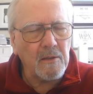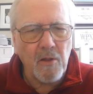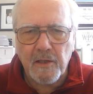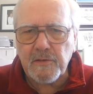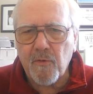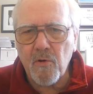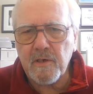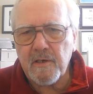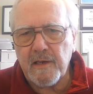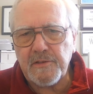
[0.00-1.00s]
Lots of
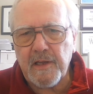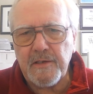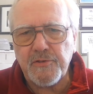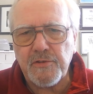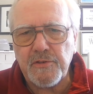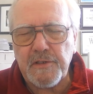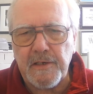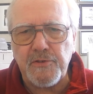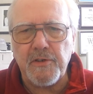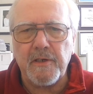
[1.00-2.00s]
organizations
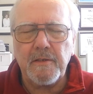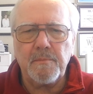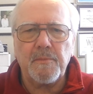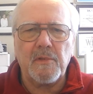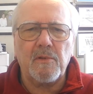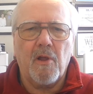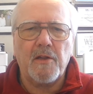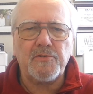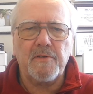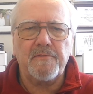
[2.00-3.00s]
teaching it,
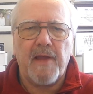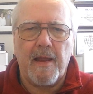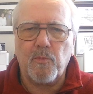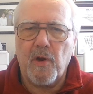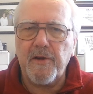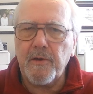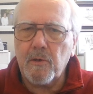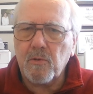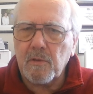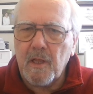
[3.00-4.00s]
lots of ham
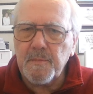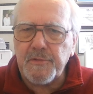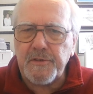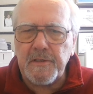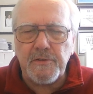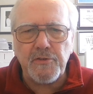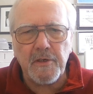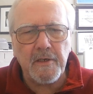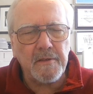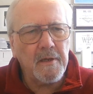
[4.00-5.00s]
radio clubs
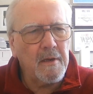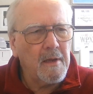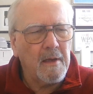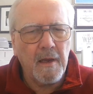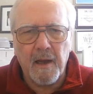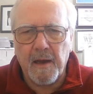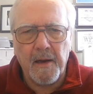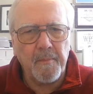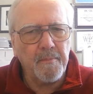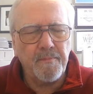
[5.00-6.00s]
teaching it.
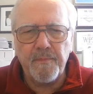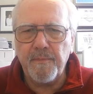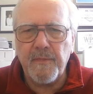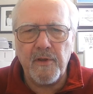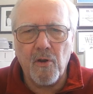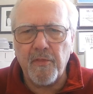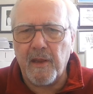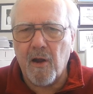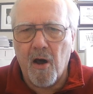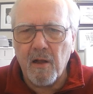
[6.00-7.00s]

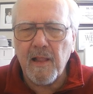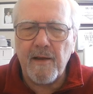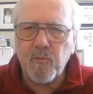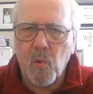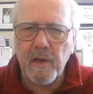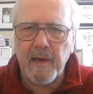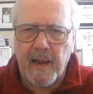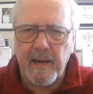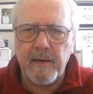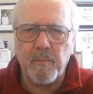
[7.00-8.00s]
They all have one
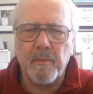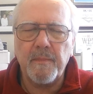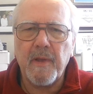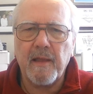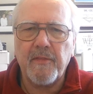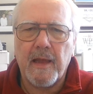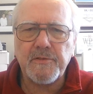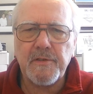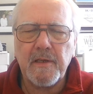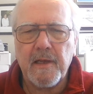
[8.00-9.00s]
aim, and
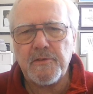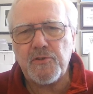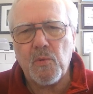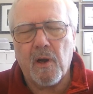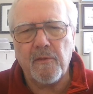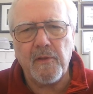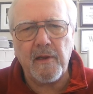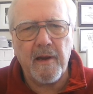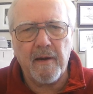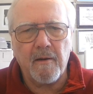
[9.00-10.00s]
that's to get you on
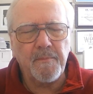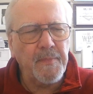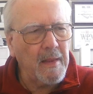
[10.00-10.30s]
the air.